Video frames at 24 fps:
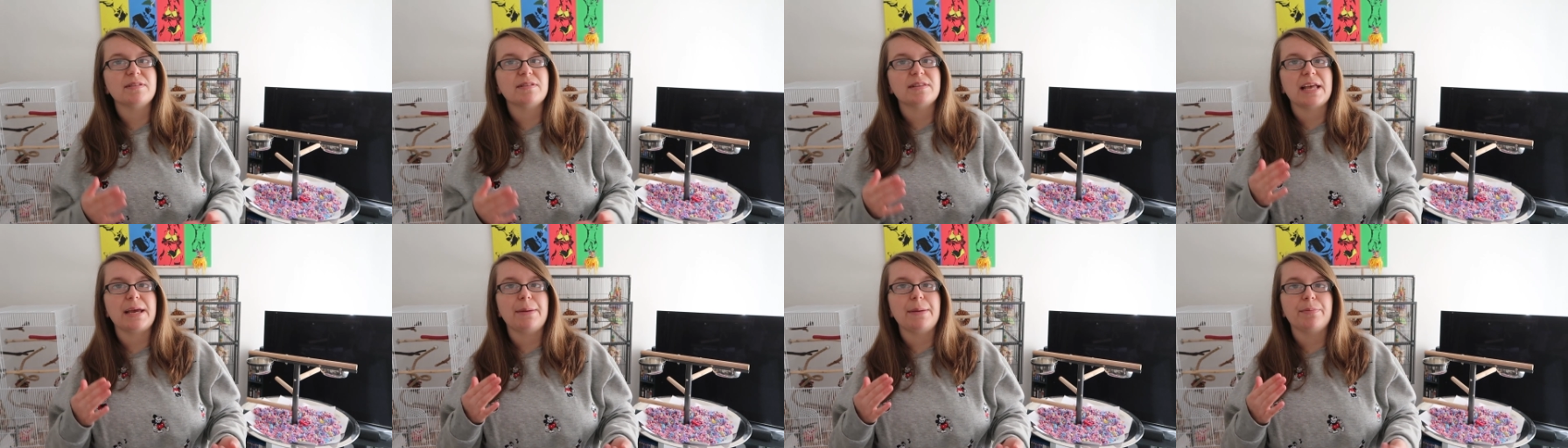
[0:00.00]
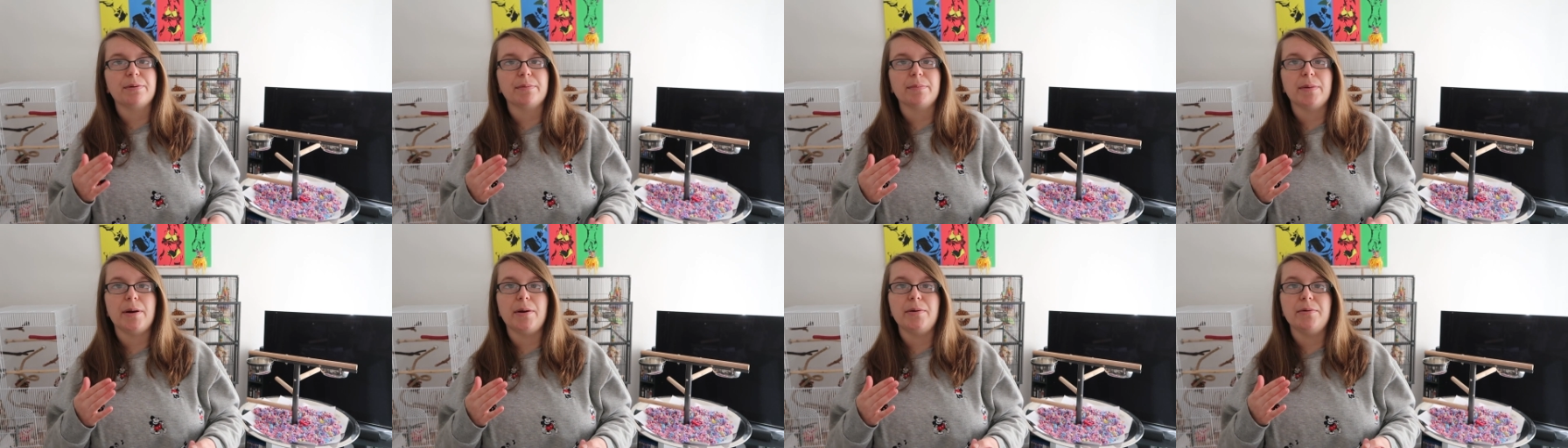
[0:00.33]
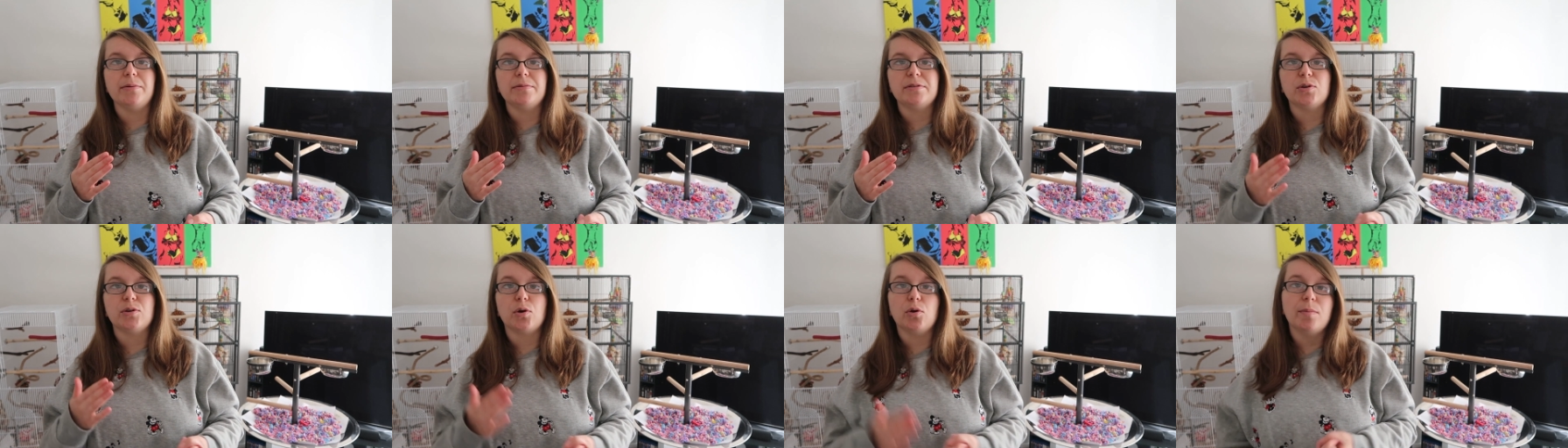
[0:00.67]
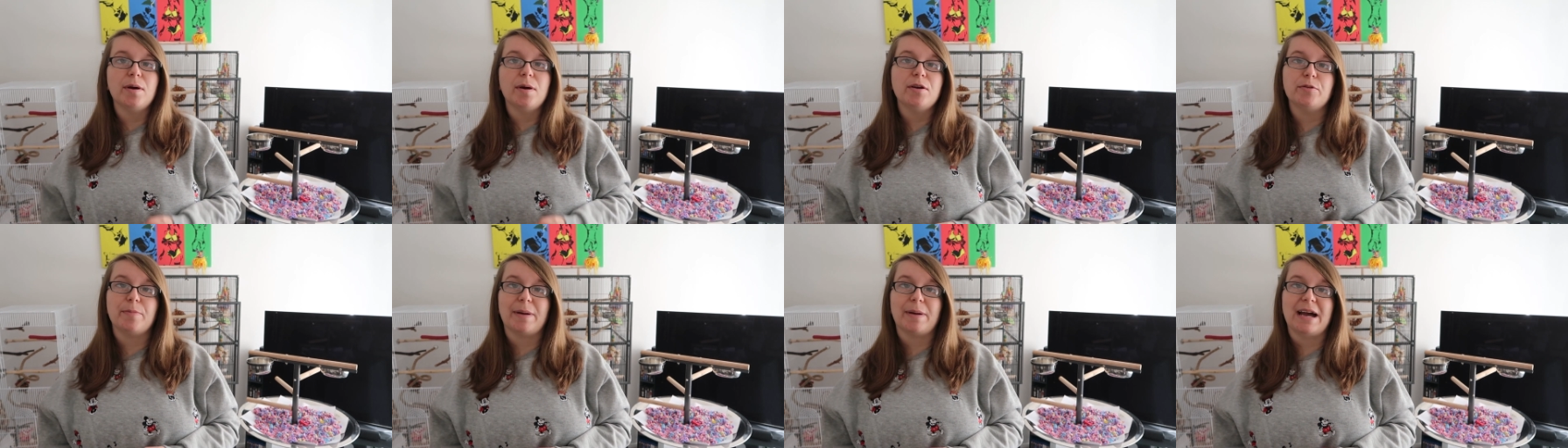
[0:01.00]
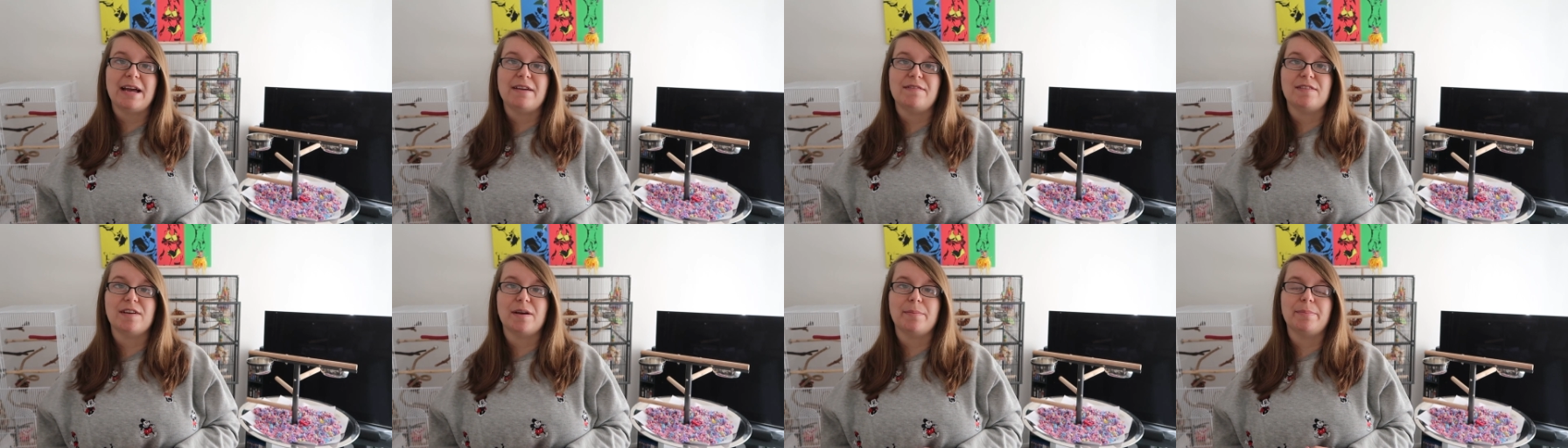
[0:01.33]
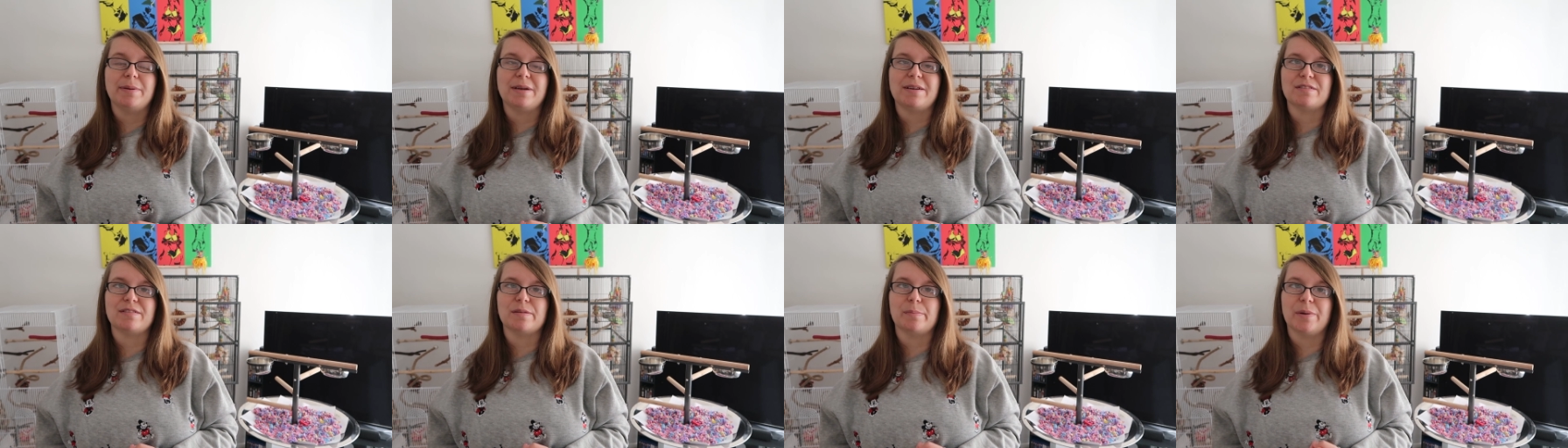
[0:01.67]
They promote hormonal behaviour
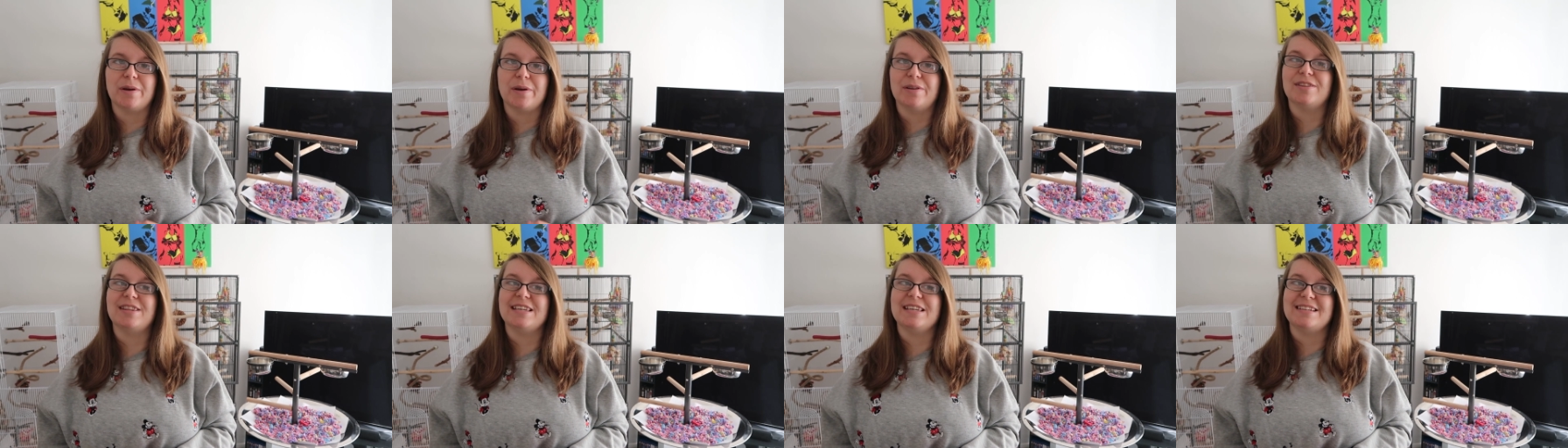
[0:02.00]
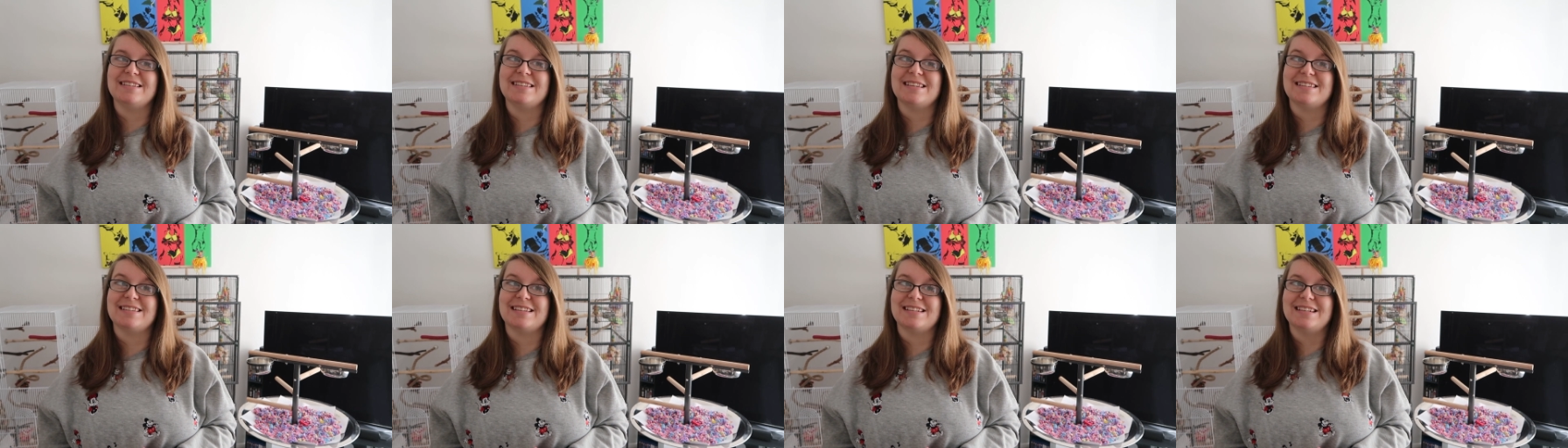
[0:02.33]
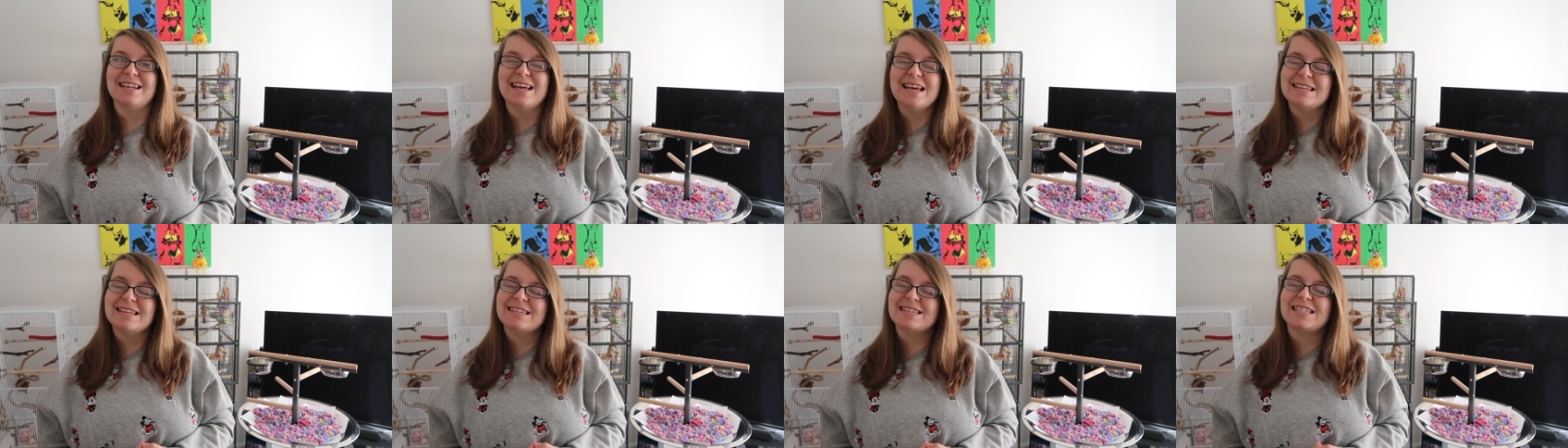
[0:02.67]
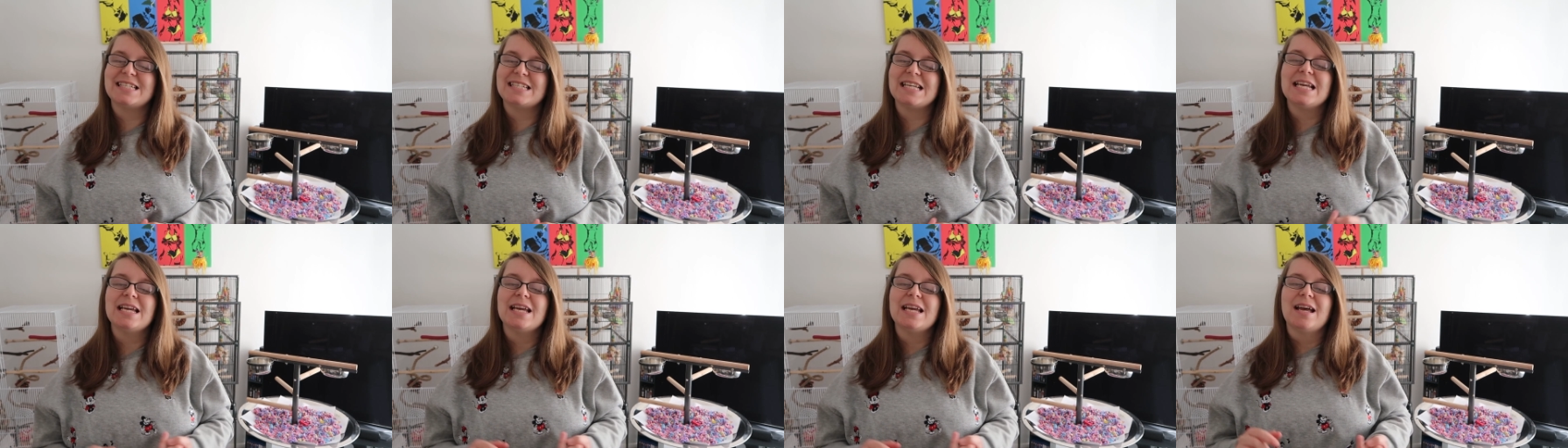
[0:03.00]
because a bird thinks it's a nest.